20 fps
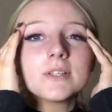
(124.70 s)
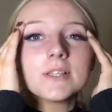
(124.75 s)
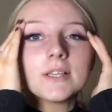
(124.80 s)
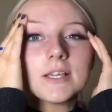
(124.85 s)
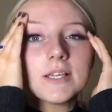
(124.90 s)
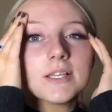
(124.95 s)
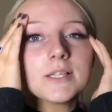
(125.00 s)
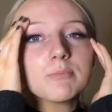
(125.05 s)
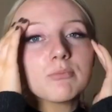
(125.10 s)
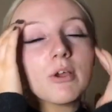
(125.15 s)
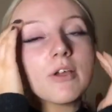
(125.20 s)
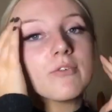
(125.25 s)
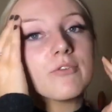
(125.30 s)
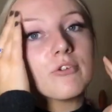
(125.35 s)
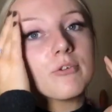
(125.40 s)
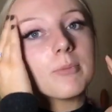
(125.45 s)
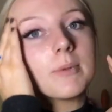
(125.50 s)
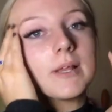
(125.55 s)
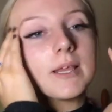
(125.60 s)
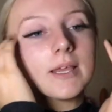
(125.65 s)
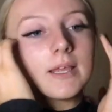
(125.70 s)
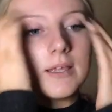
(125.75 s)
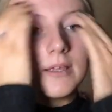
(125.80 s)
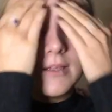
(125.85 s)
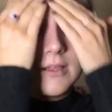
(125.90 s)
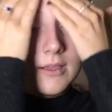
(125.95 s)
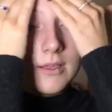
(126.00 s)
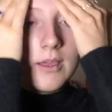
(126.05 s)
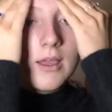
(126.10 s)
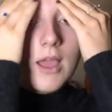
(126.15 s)
this preferably,
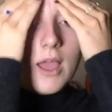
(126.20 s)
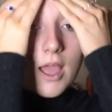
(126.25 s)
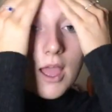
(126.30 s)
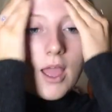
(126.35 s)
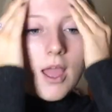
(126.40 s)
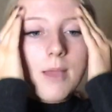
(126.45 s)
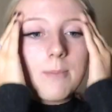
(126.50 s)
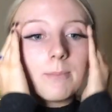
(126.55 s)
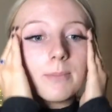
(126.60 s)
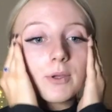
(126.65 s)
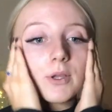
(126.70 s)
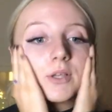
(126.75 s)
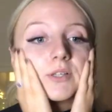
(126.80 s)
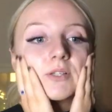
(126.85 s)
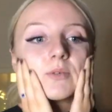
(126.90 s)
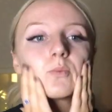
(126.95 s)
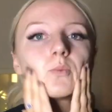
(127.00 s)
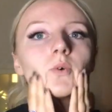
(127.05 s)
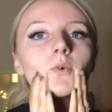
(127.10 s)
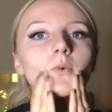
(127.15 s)
because it